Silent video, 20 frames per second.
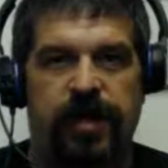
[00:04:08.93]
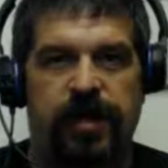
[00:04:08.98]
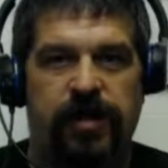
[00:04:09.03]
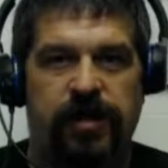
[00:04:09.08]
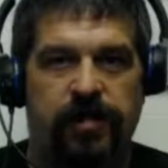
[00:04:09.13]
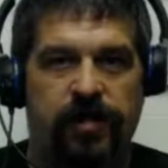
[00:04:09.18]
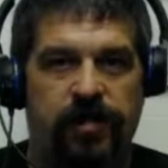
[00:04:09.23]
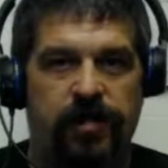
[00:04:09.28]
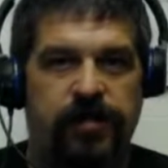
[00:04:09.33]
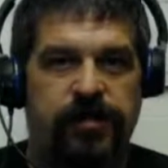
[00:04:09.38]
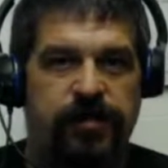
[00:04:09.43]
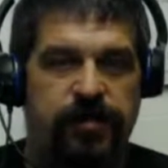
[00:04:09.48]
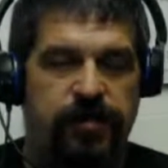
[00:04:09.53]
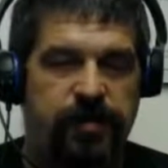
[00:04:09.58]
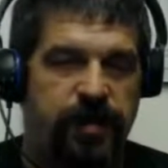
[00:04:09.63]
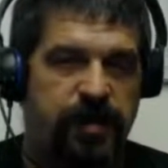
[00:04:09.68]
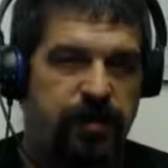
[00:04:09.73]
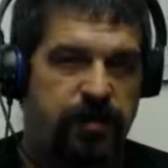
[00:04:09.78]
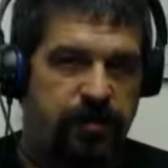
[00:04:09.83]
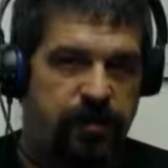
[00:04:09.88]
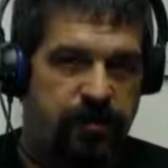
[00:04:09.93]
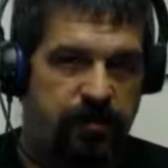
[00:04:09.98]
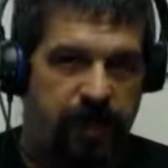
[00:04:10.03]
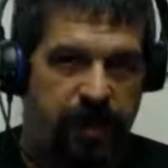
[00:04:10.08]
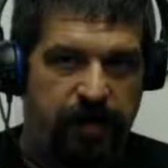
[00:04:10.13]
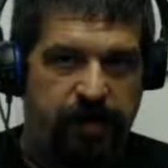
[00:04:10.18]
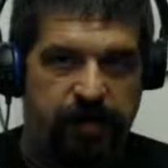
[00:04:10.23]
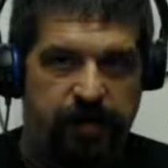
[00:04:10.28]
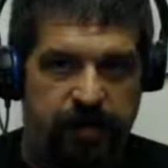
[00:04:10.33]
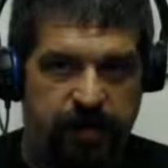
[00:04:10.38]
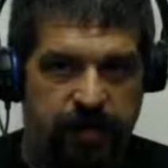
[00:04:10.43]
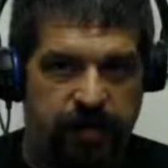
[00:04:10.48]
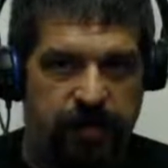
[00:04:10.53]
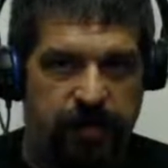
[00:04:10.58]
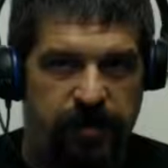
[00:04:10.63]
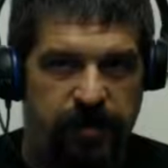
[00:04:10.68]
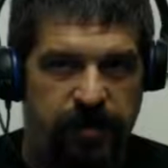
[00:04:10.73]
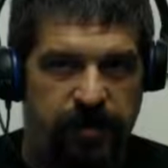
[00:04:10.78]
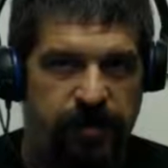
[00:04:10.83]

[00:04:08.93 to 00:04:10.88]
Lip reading: you also need a good graphics card,